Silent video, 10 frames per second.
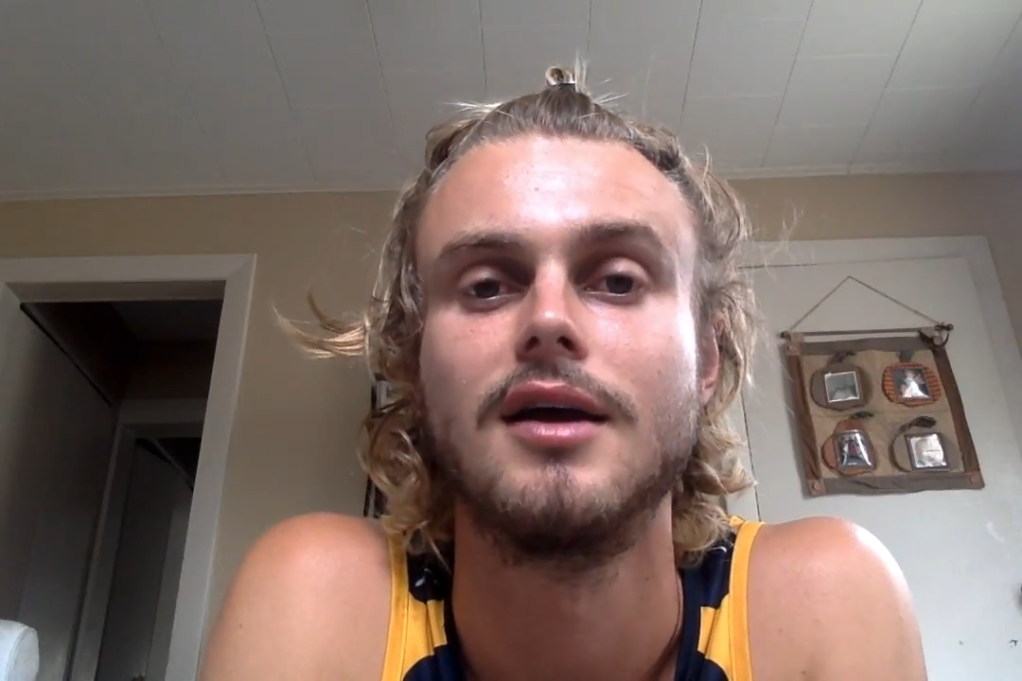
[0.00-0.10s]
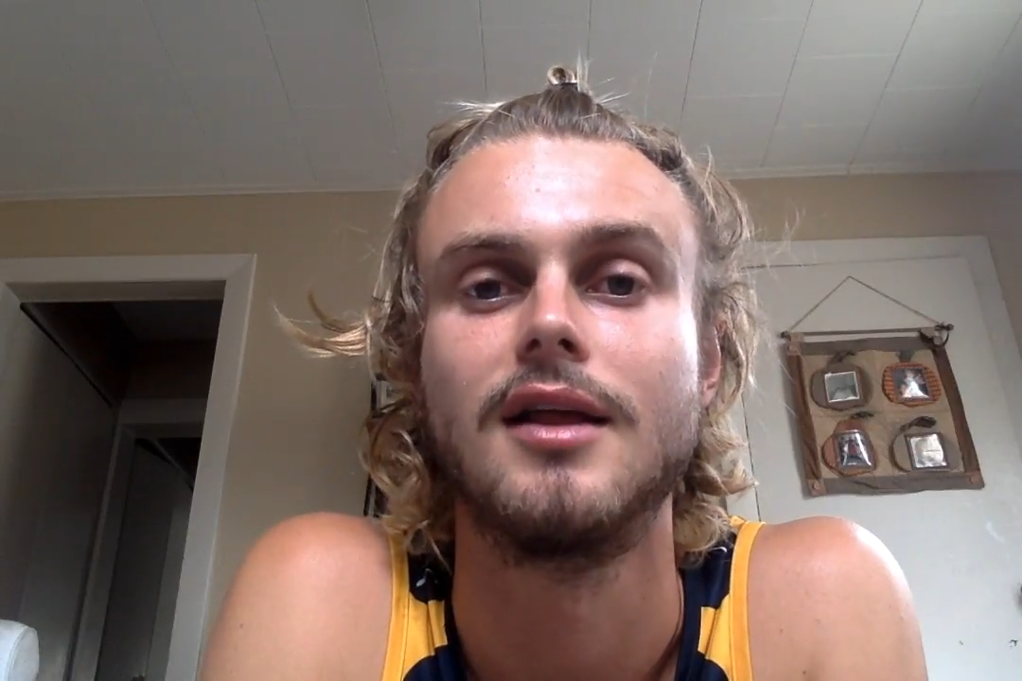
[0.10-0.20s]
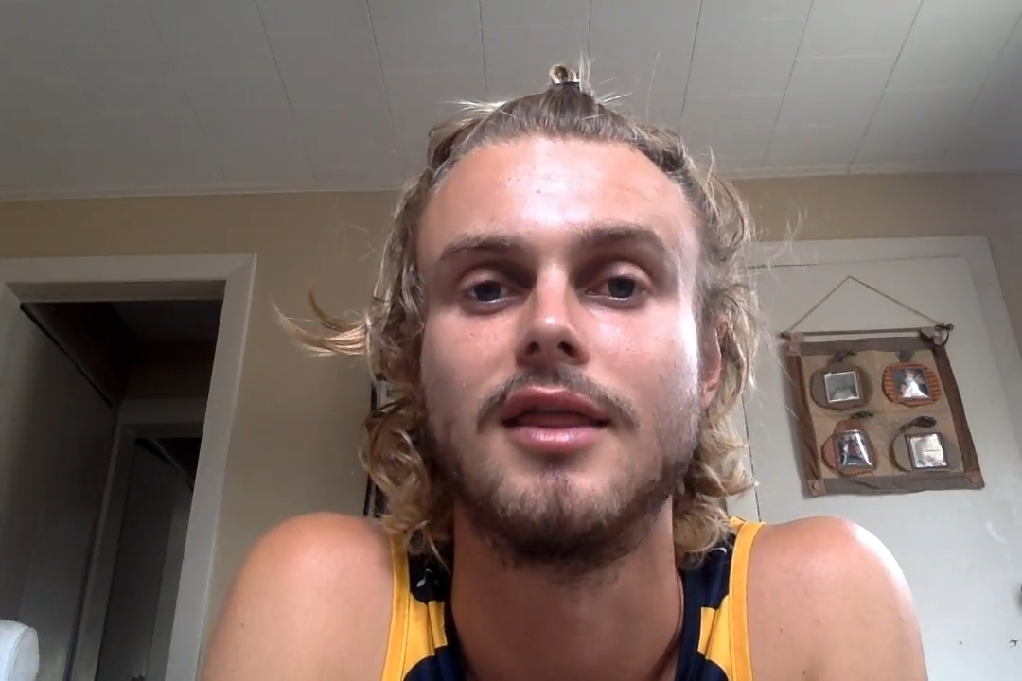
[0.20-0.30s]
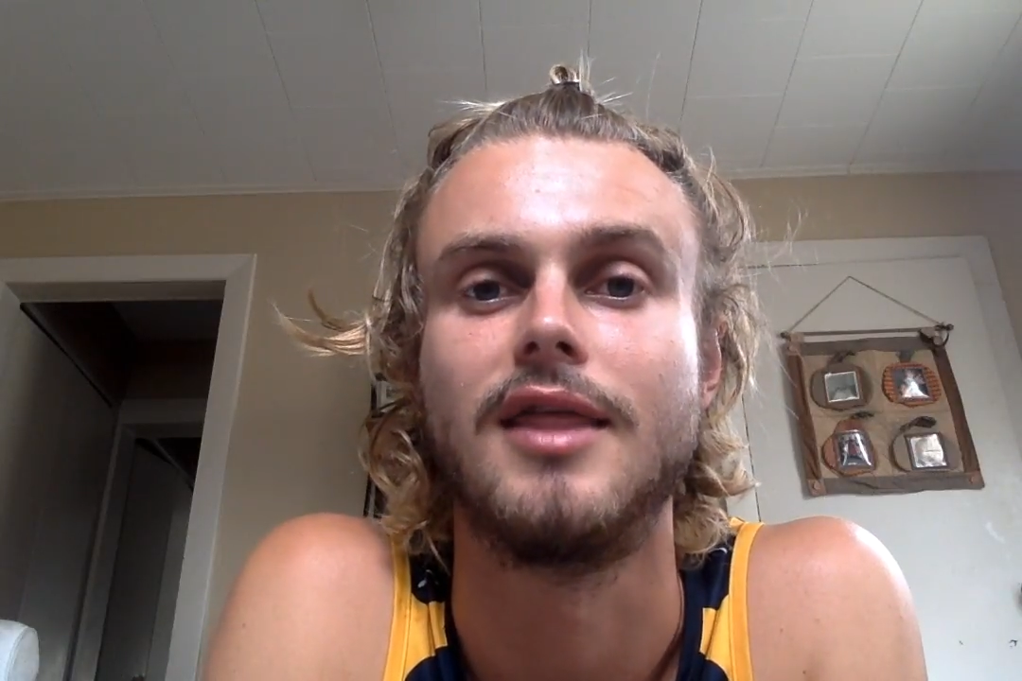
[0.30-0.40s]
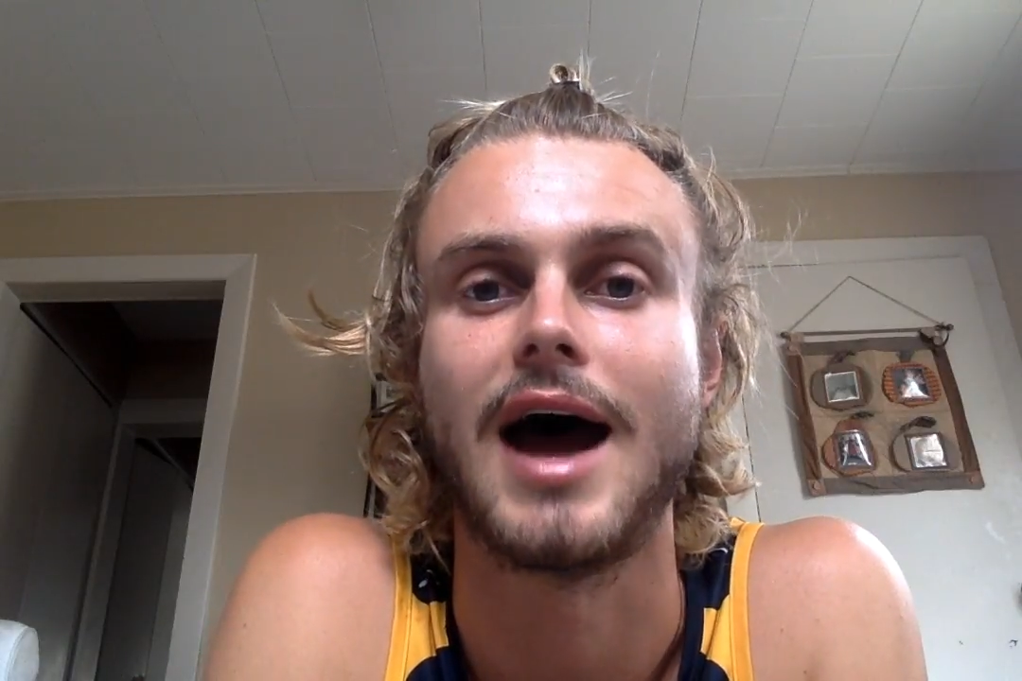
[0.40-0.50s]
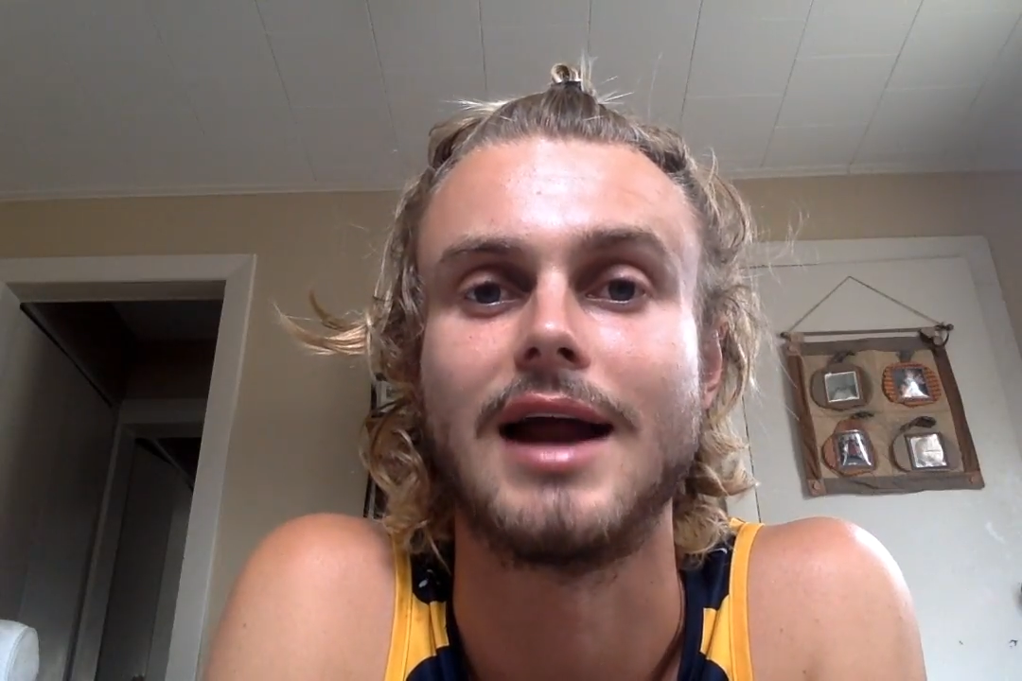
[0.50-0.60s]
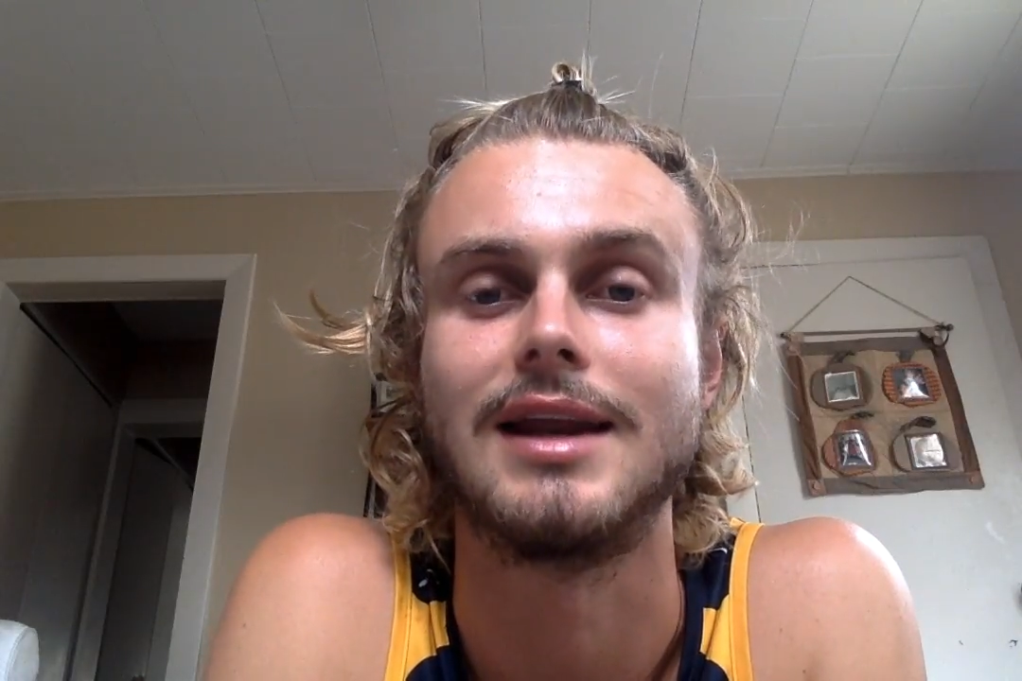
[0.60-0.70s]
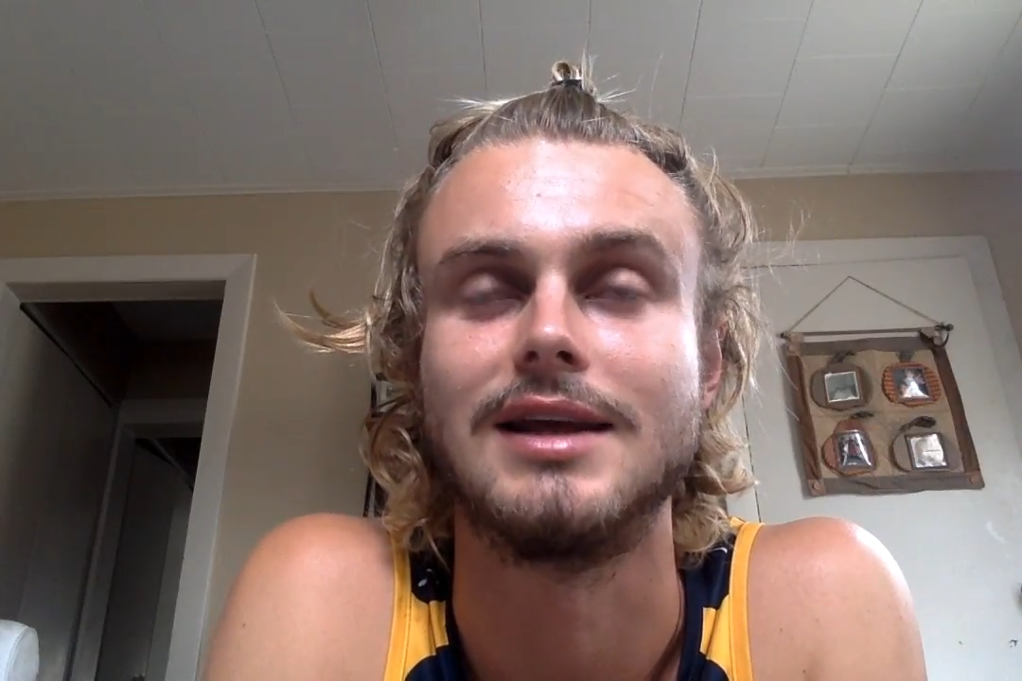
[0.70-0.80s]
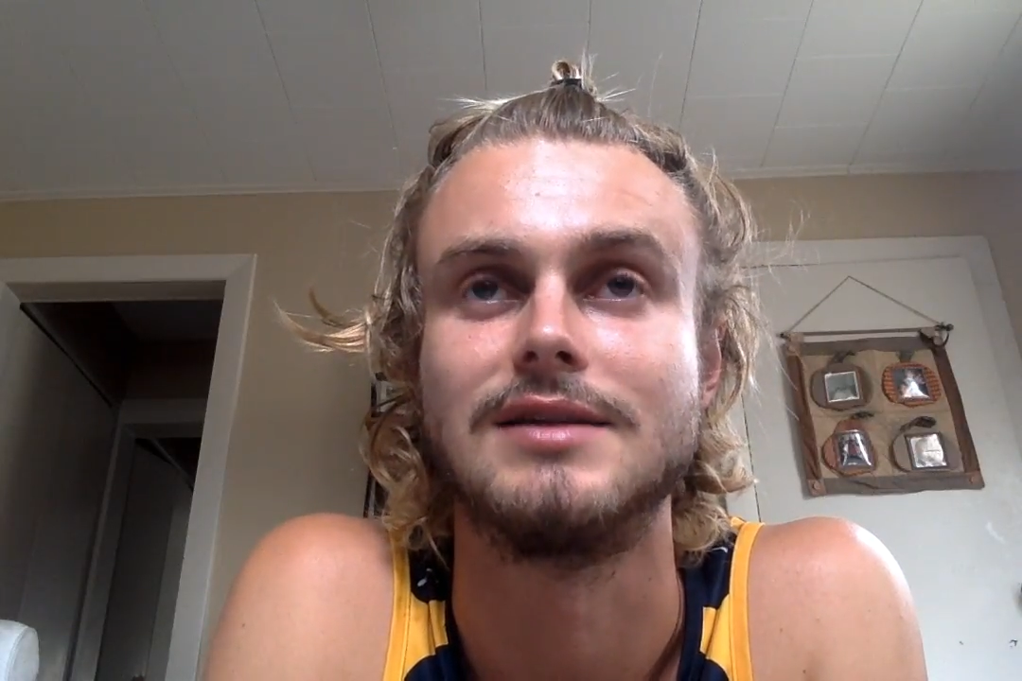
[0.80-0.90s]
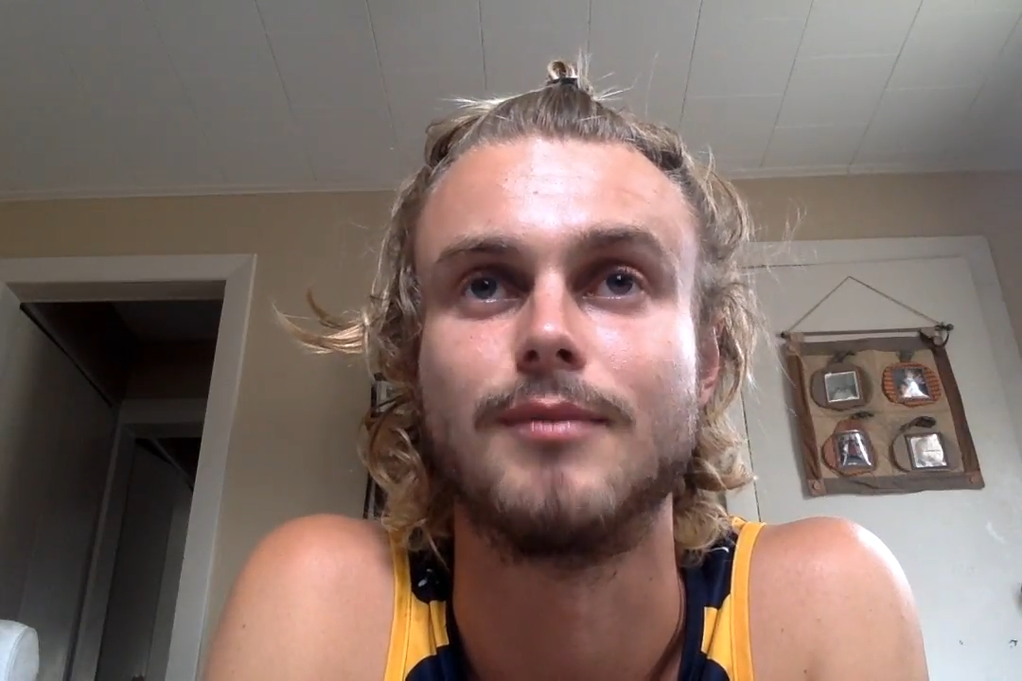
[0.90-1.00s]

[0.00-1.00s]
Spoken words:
that is